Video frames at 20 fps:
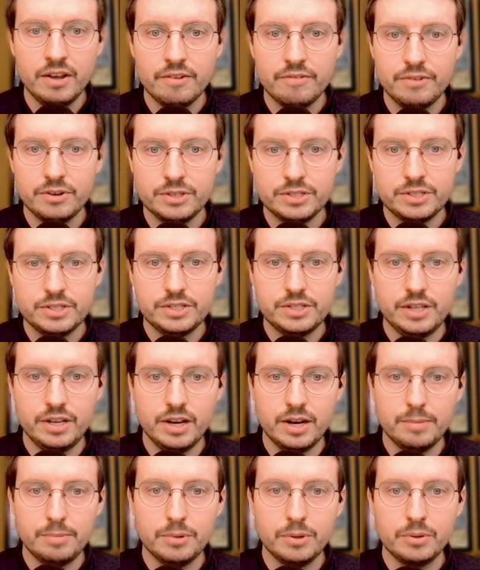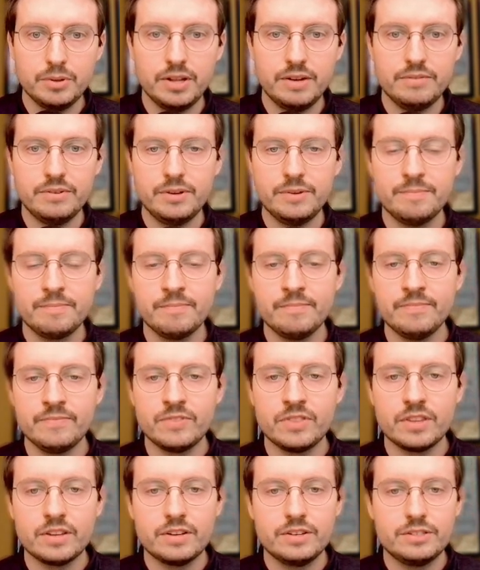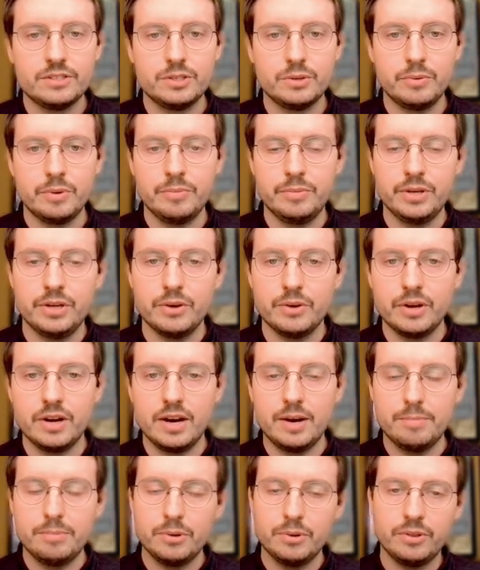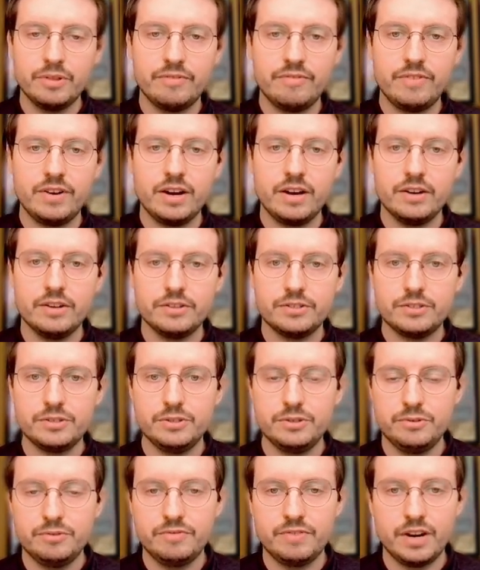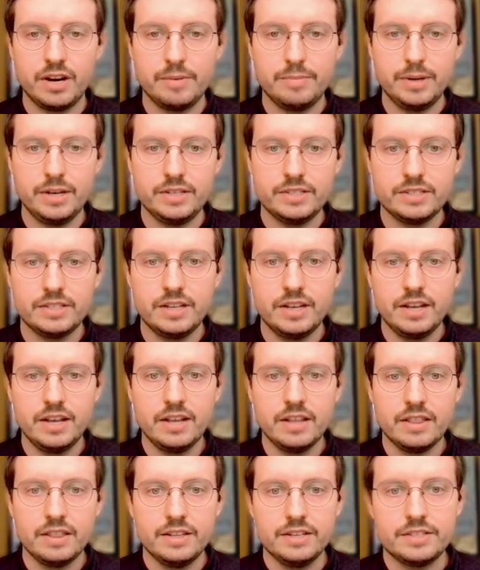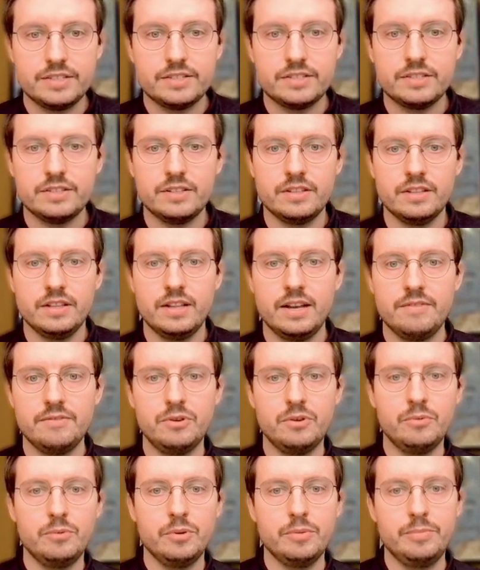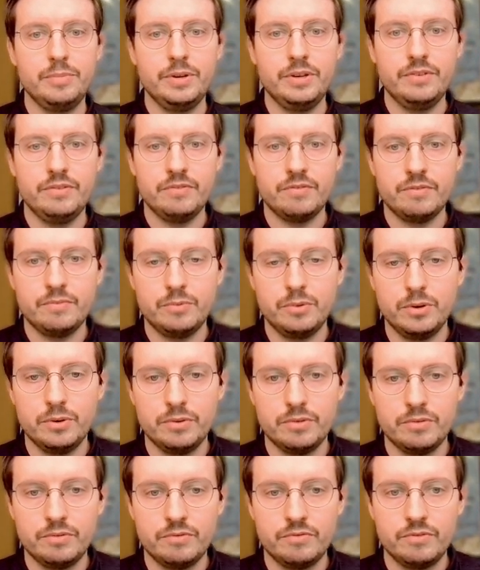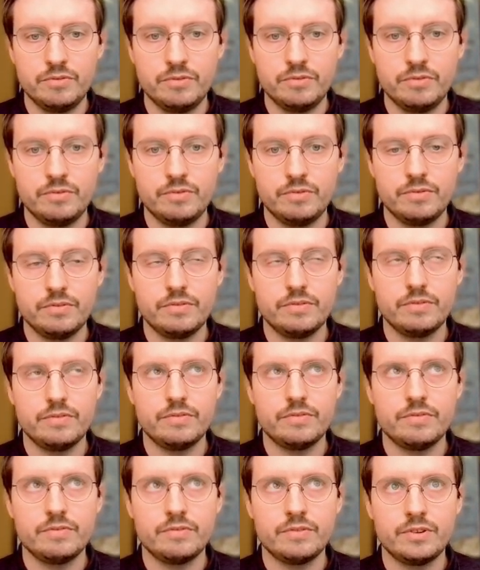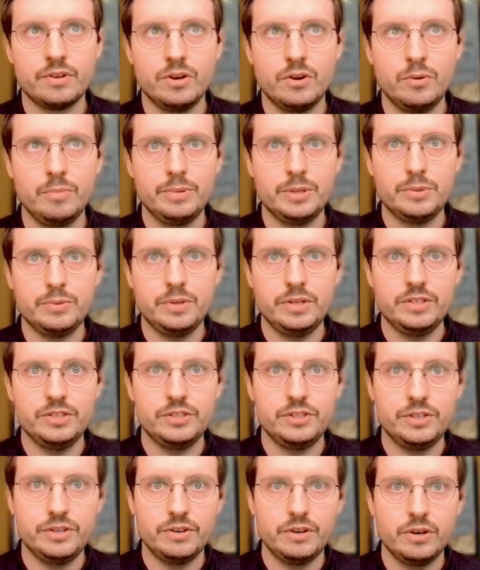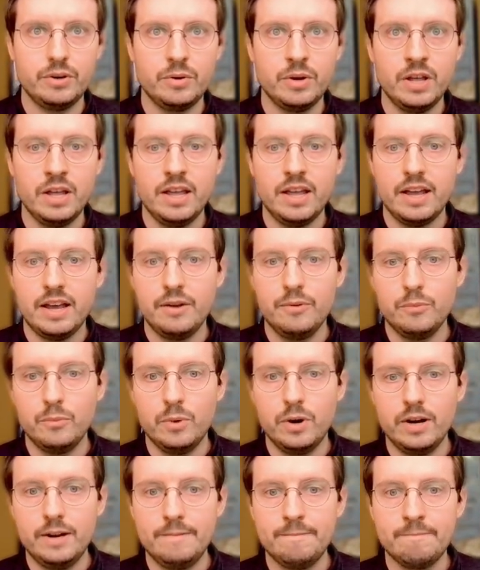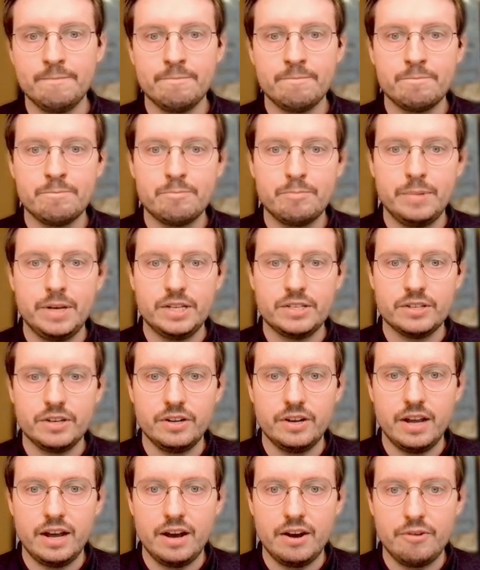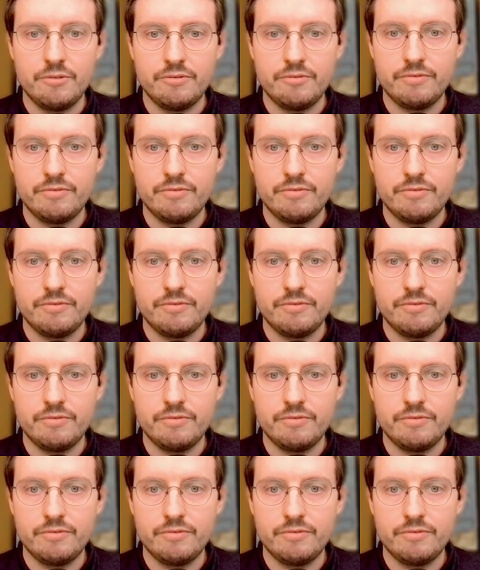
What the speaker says: First is the upload level. So when we go to upload the file to Firebase, this level will go between 0 and 1 based on how